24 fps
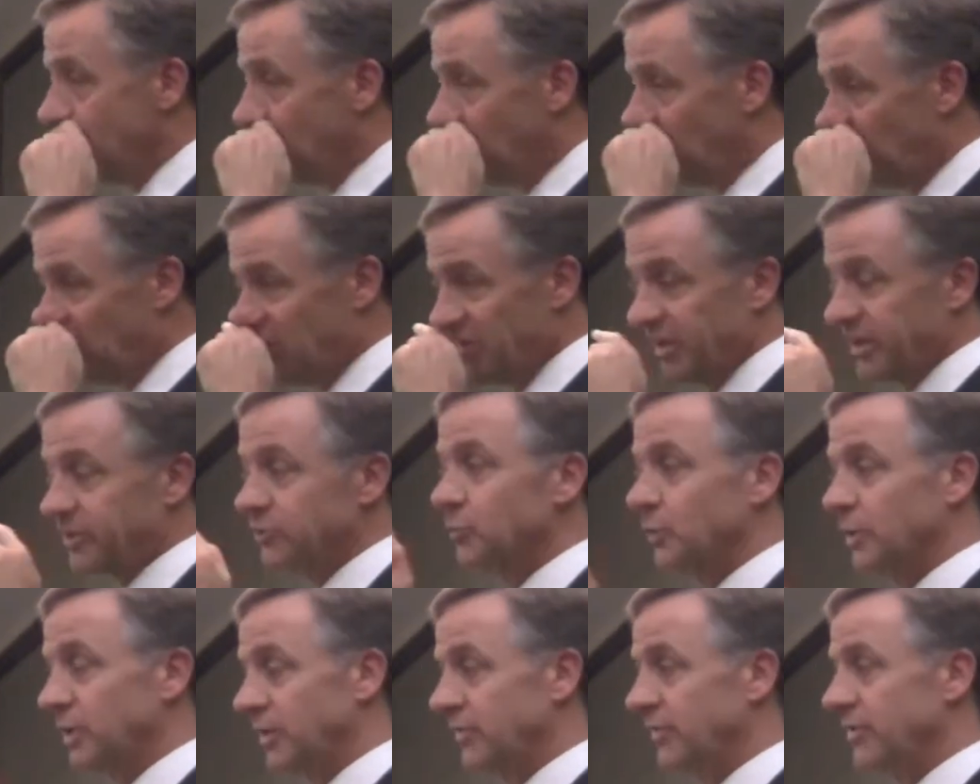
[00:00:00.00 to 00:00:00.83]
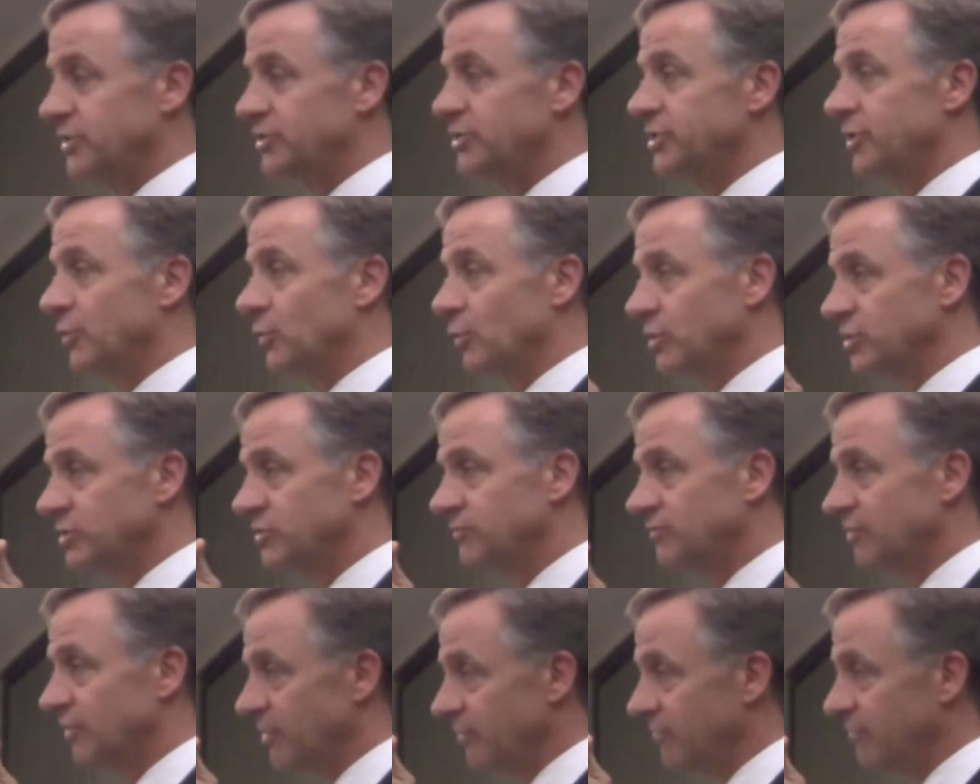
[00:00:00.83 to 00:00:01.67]
One of the things we did this year
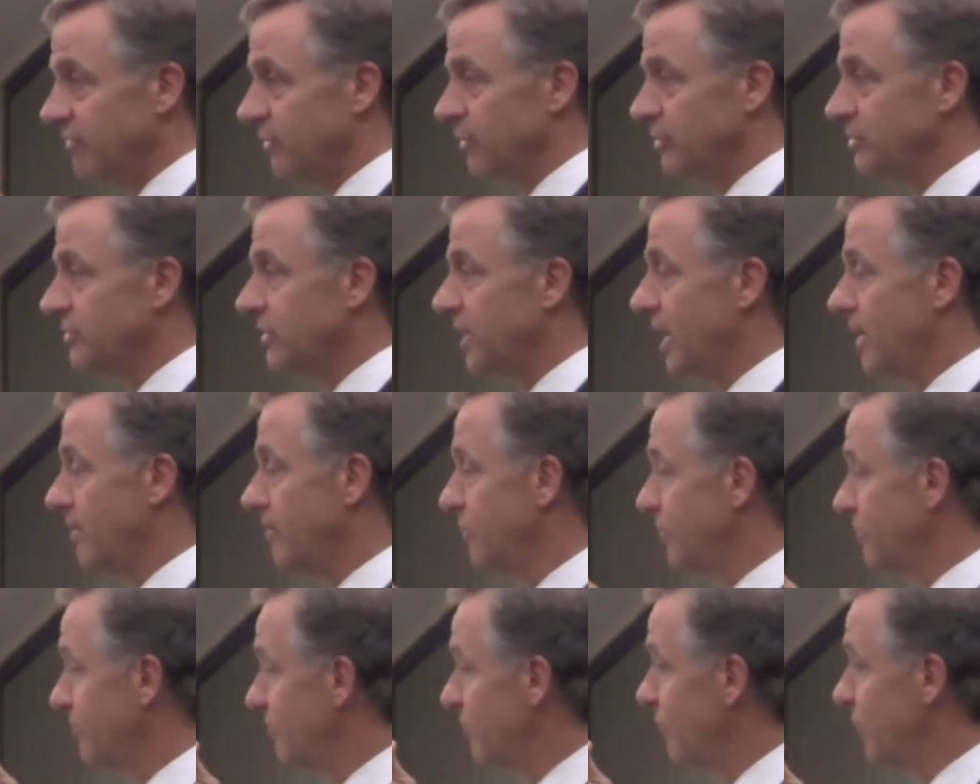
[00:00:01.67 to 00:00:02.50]
was for the first time to